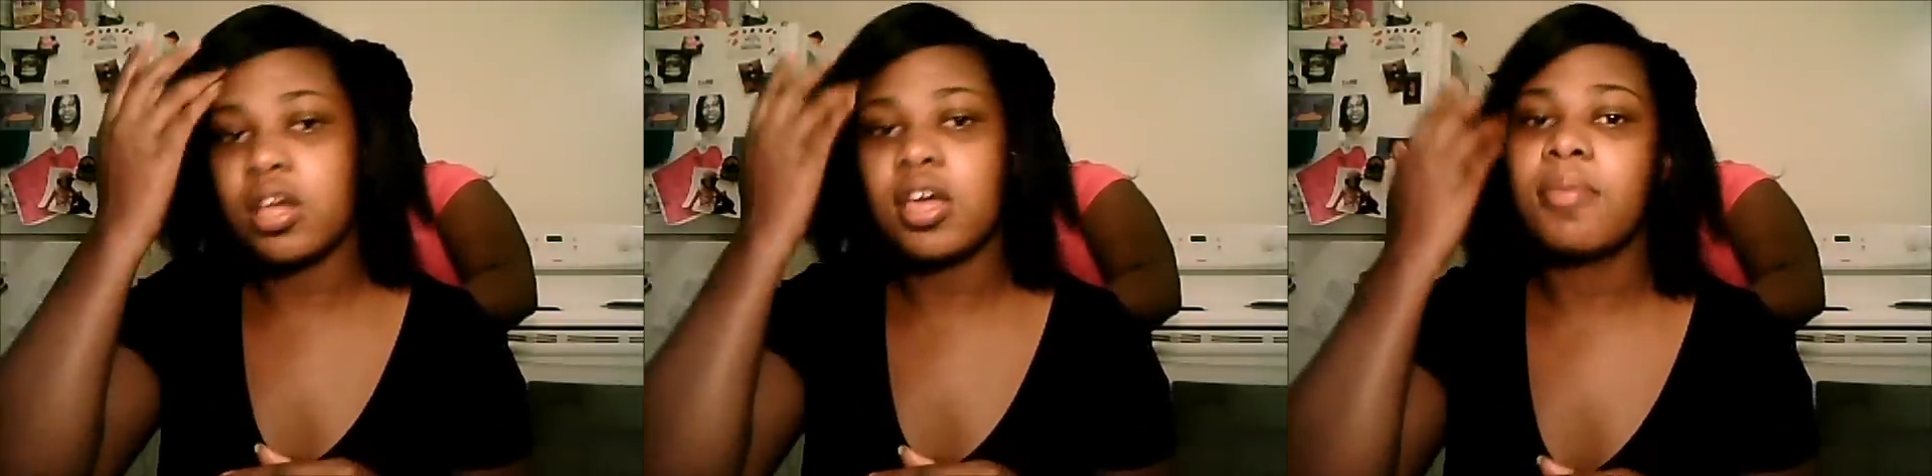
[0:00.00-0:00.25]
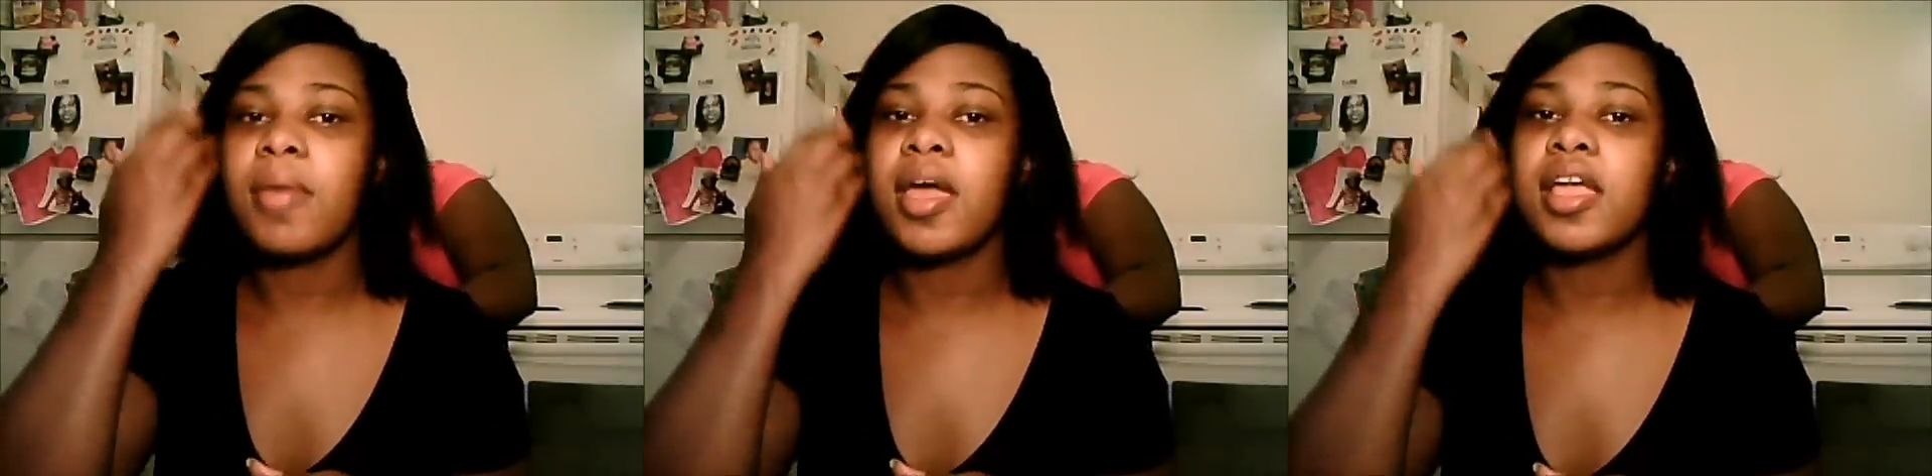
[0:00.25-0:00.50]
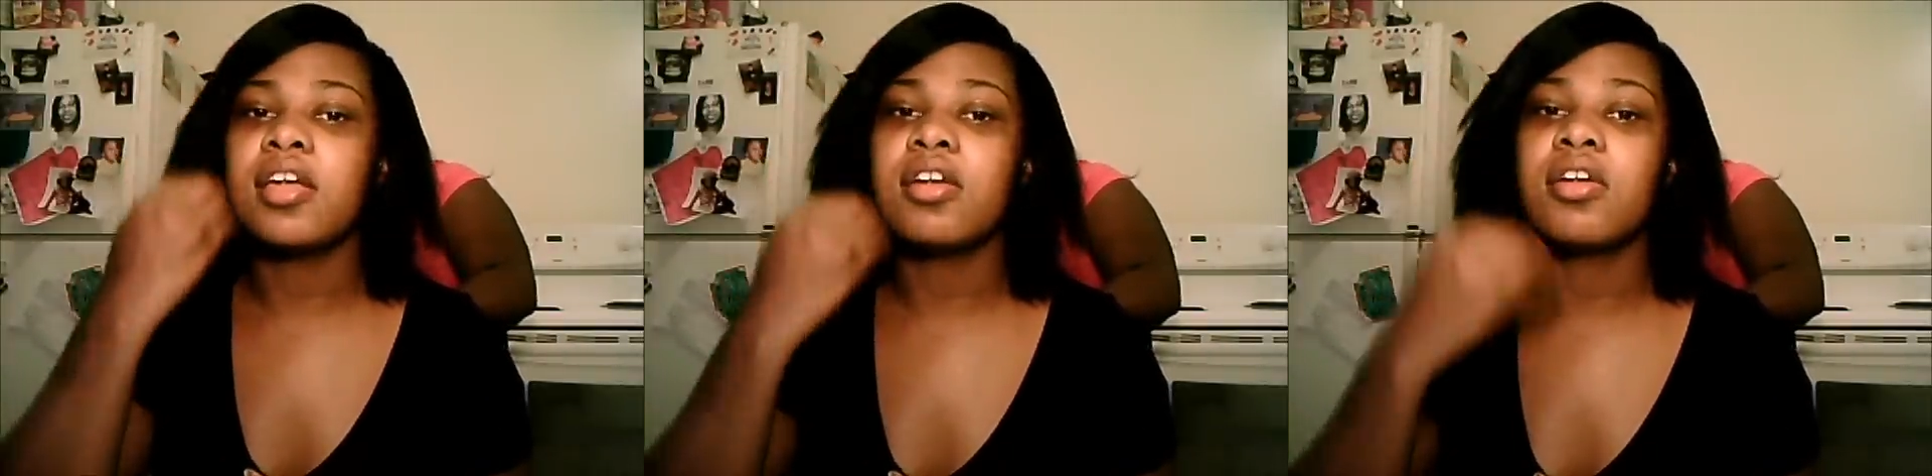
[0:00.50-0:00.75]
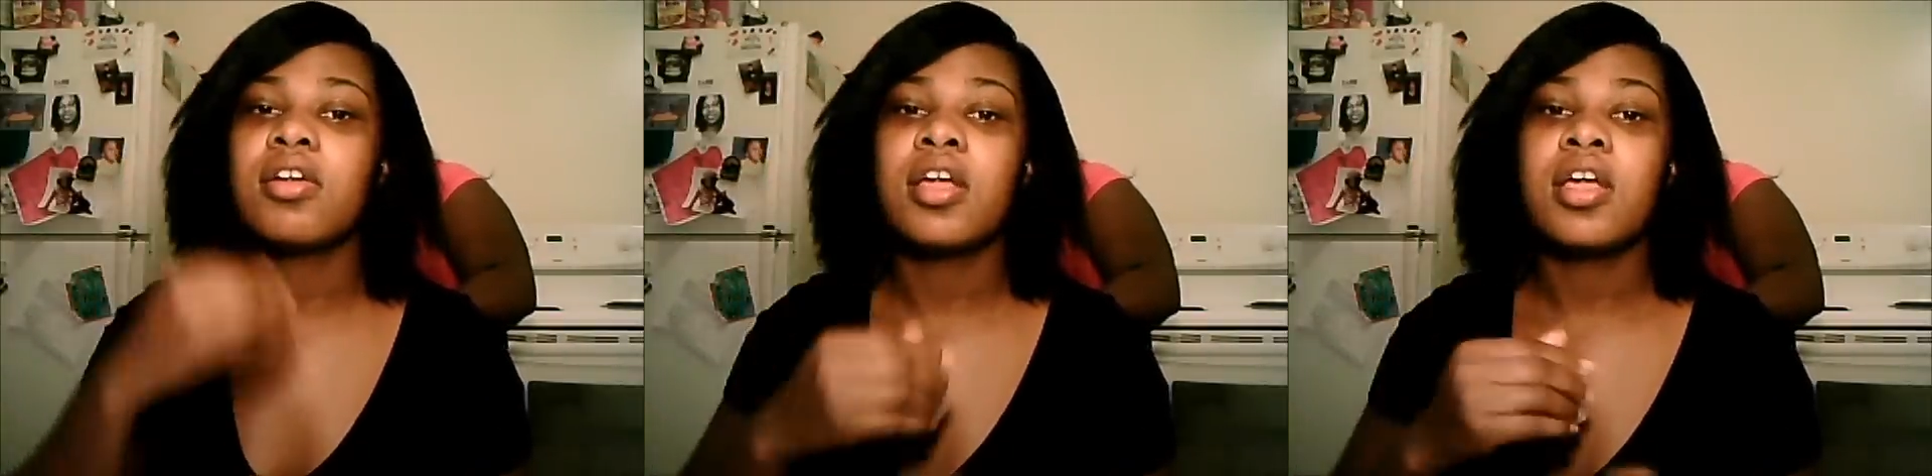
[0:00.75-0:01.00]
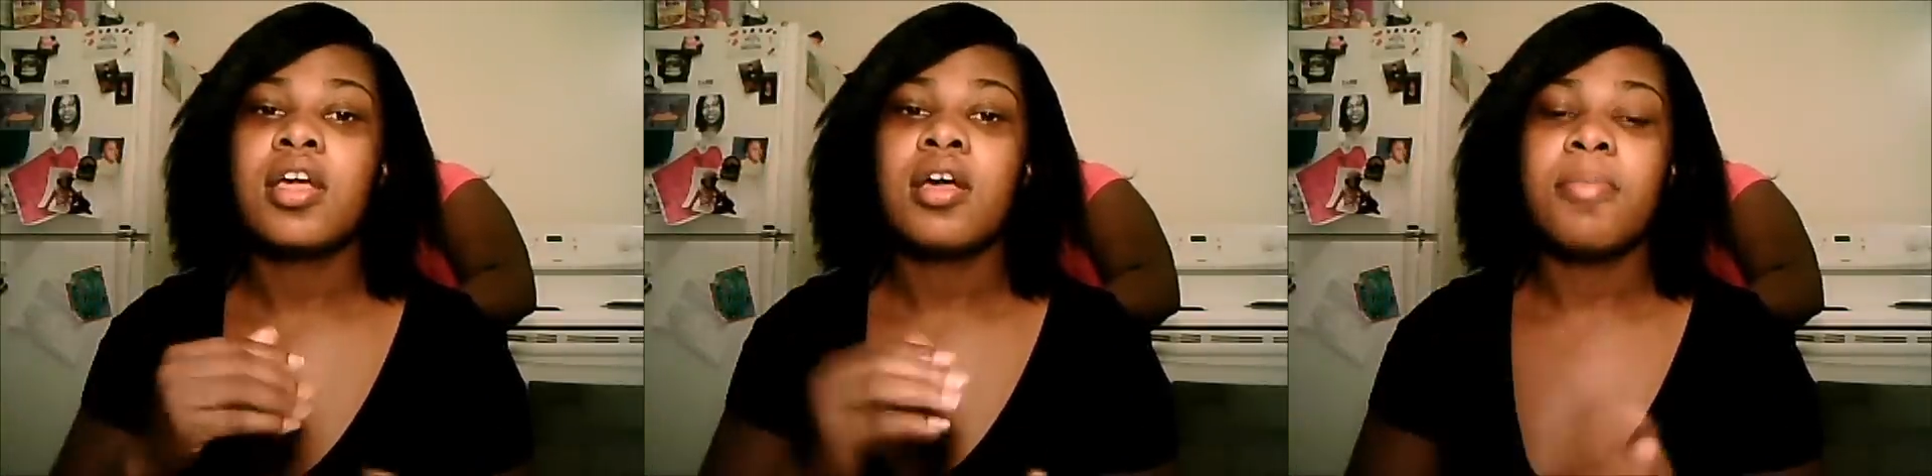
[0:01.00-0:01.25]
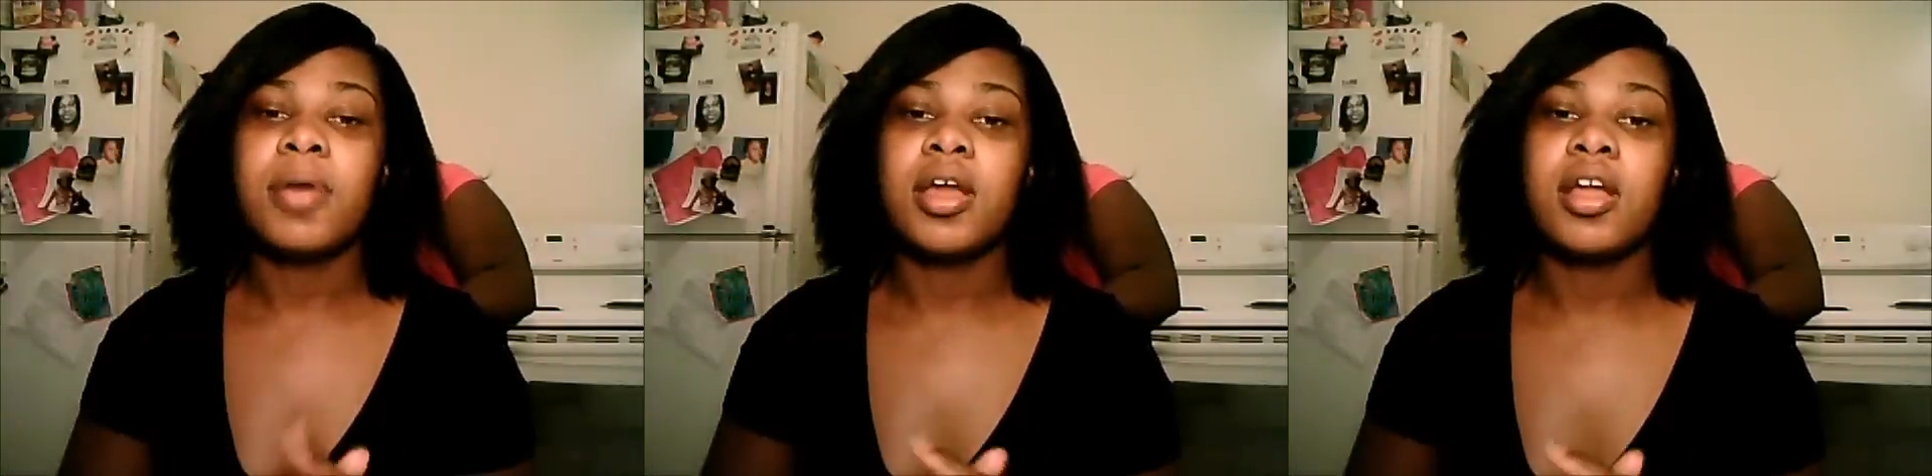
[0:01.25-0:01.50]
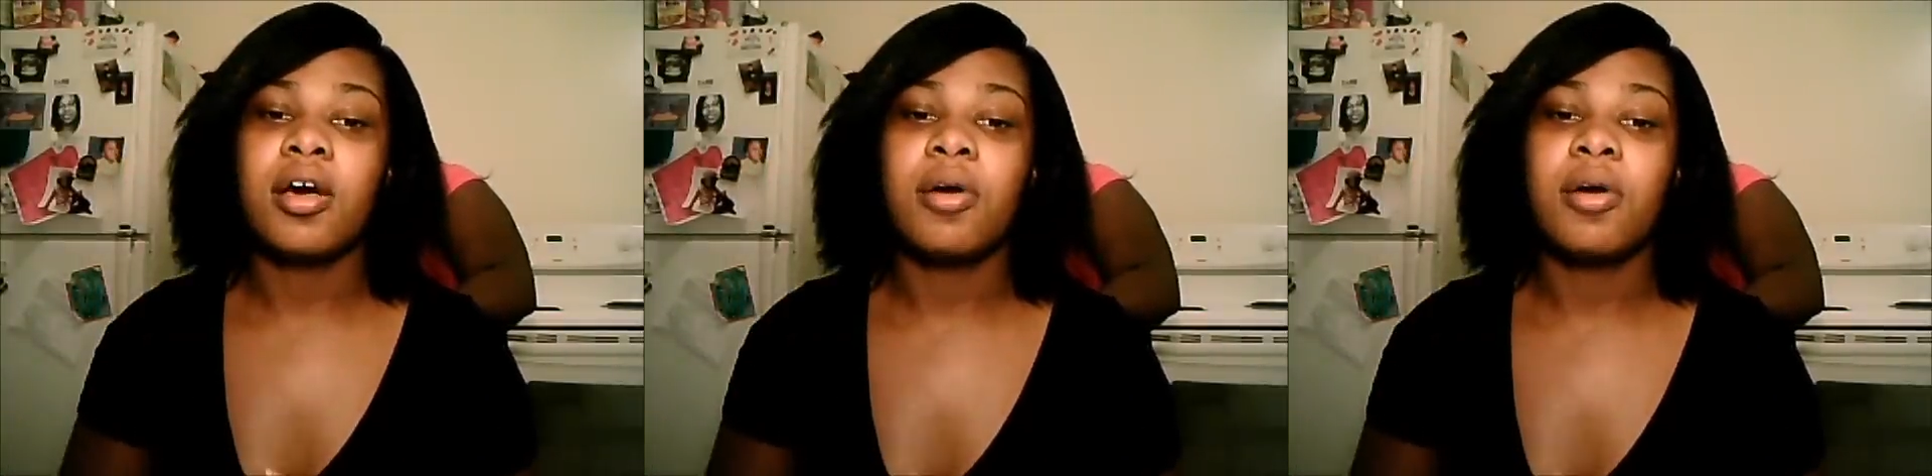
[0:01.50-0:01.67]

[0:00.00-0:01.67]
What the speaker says: cut my hair. But